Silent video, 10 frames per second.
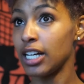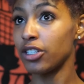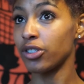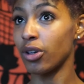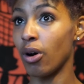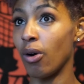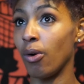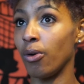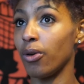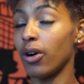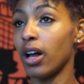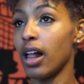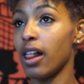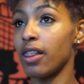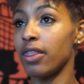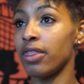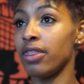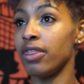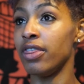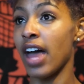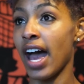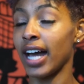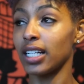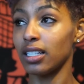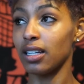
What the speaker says: So that